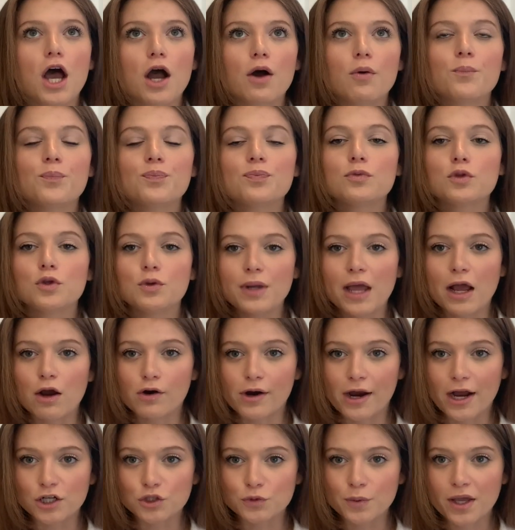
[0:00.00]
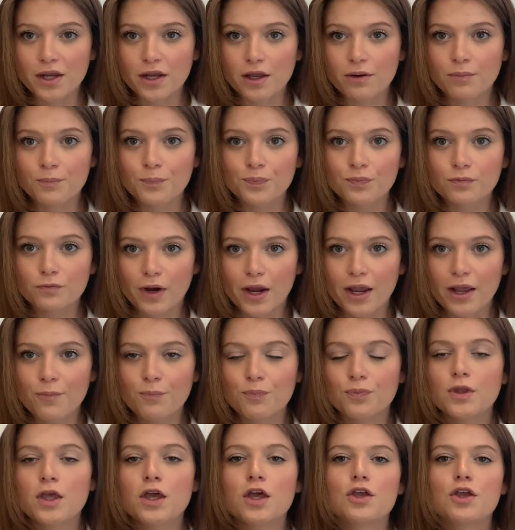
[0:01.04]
So you now graduated, right?